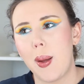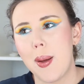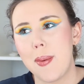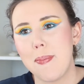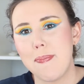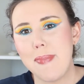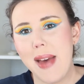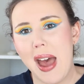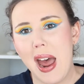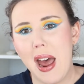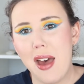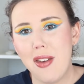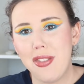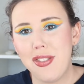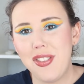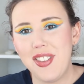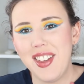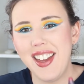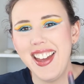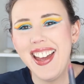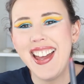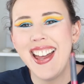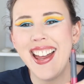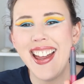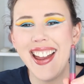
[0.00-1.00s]
math
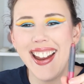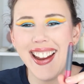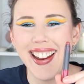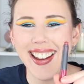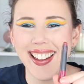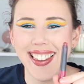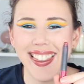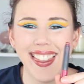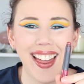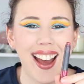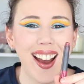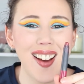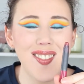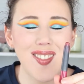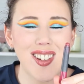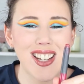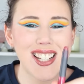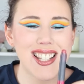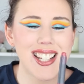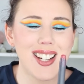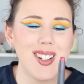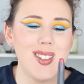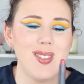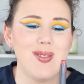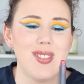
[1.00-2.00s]
that
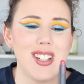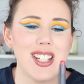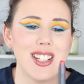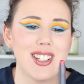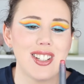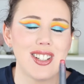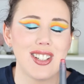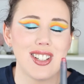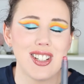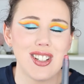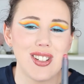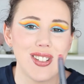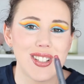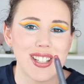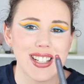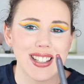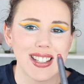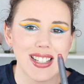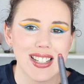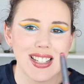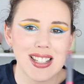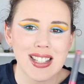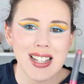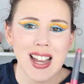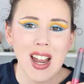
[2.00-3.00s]
means I would be using
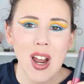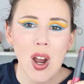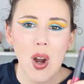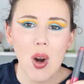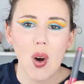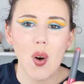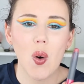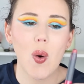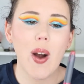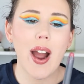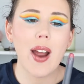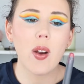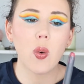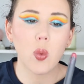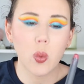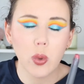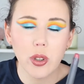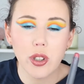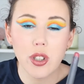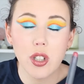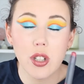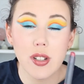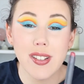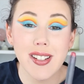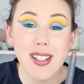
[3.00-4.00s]
this, or I
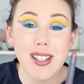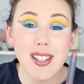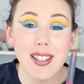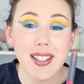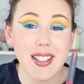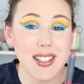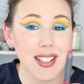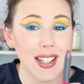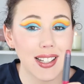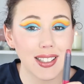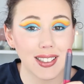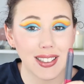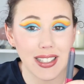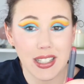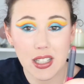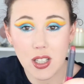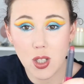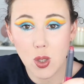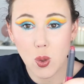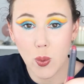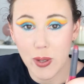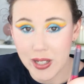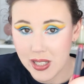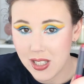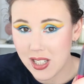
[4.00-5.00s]
would use this at
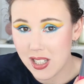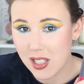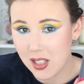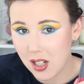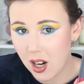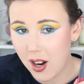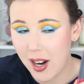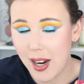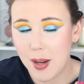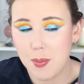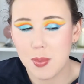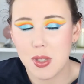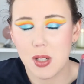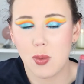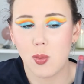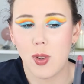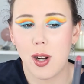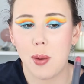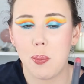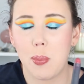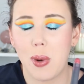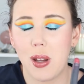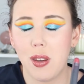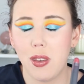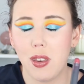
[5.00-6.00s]
least 20 times in
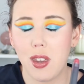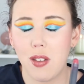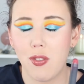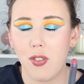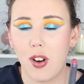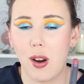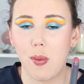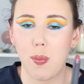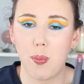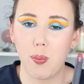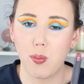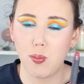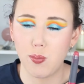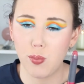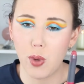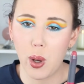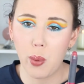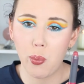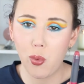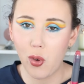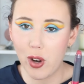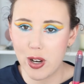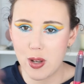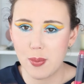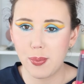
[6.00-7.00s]
1 month if I'm
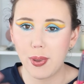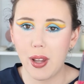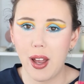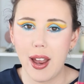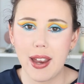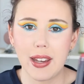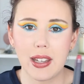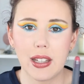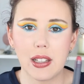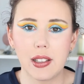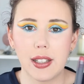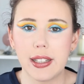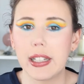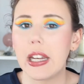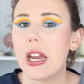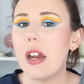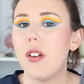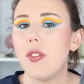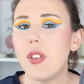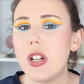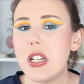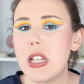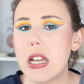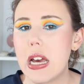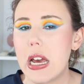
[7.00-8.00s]
reapplying it like
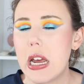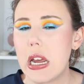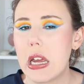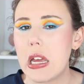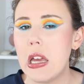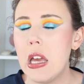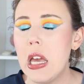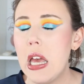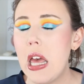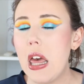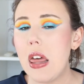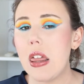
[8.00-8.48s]
every day